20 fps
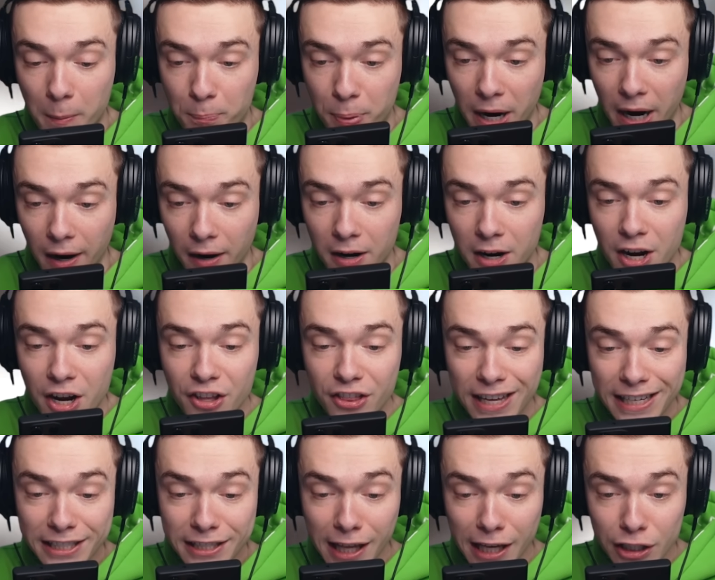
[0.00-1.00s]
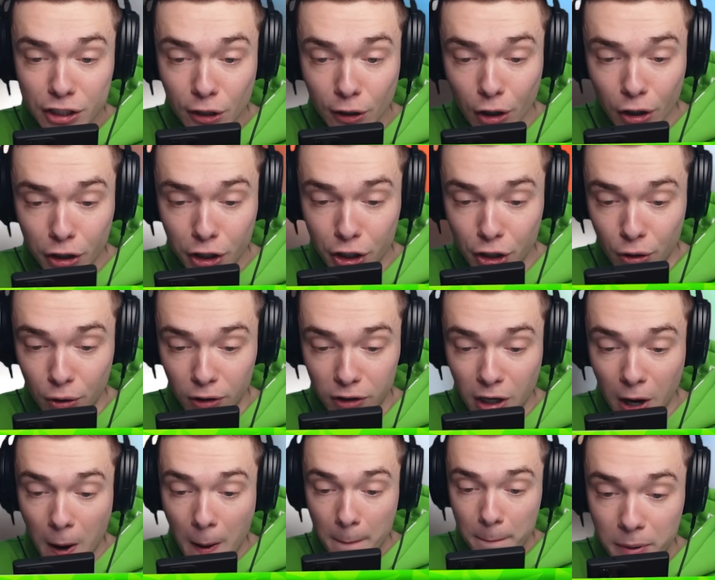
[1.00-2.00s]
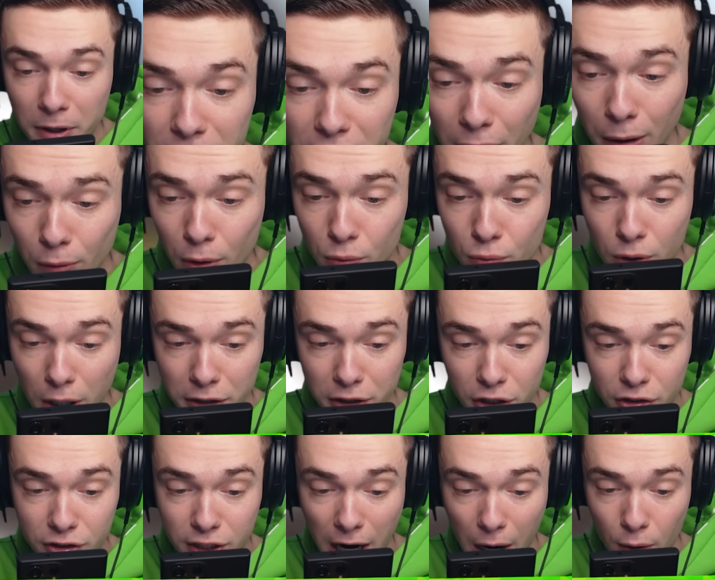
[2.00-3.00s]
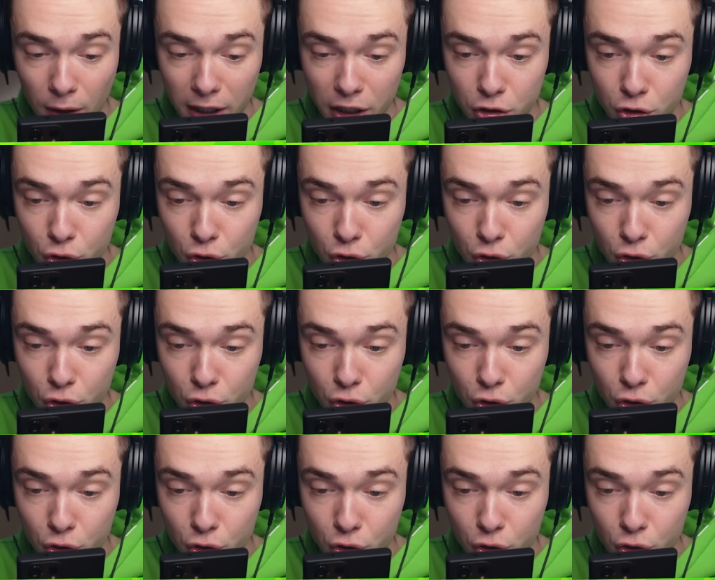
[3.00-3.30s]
bear. These things look cute. But they will run you down like a